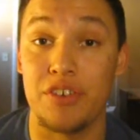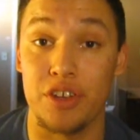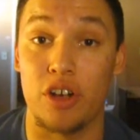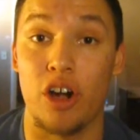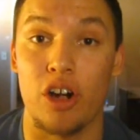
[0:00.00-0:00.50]

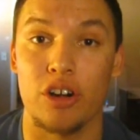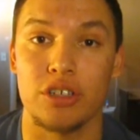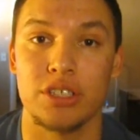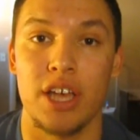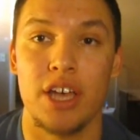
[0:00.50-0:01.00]
other
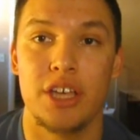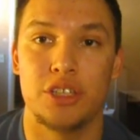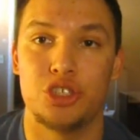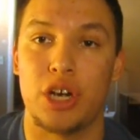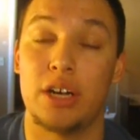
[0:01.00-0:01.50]
cars
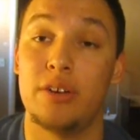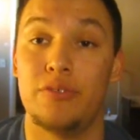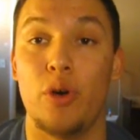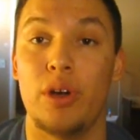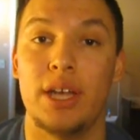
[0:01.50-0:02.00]
to try to
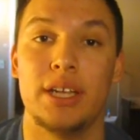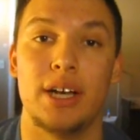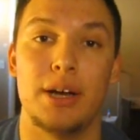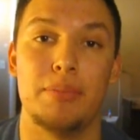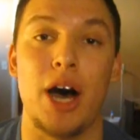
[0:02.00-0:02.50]
avoid
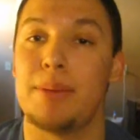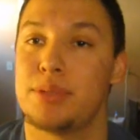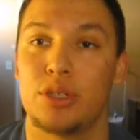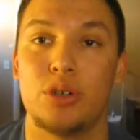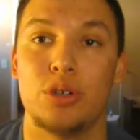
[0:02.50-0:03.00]

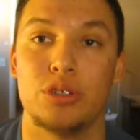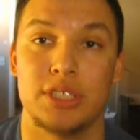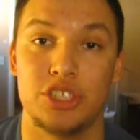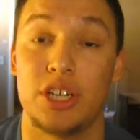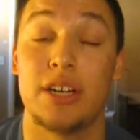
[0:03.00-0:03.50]
obstacles
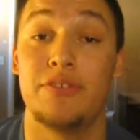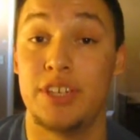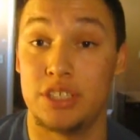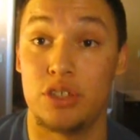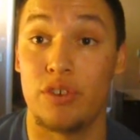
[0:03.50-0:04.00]
and try to
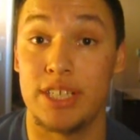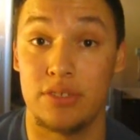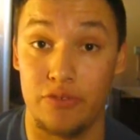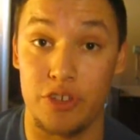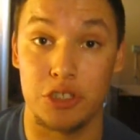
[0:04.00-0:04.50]
finish the race
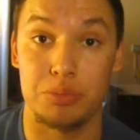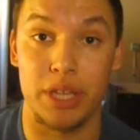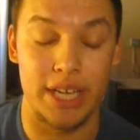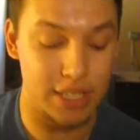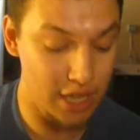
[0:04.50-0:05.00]
in first
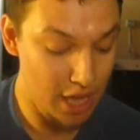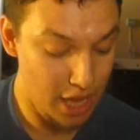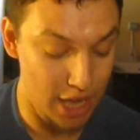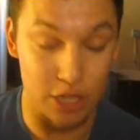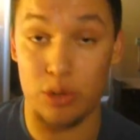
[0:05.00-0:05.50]
place,
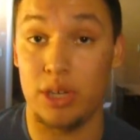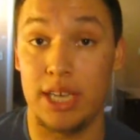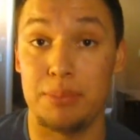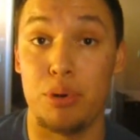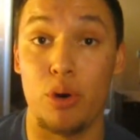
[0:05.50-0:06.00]
and you can
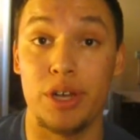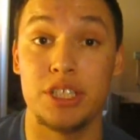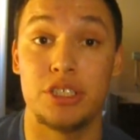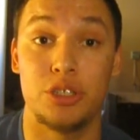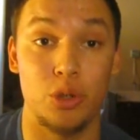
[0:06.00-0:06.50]
get
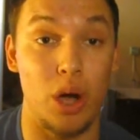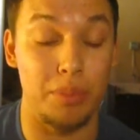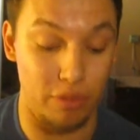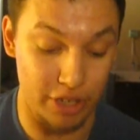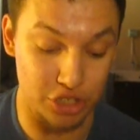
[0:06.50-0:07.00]
points to
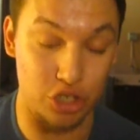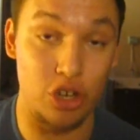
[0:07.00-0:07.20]
upgrade your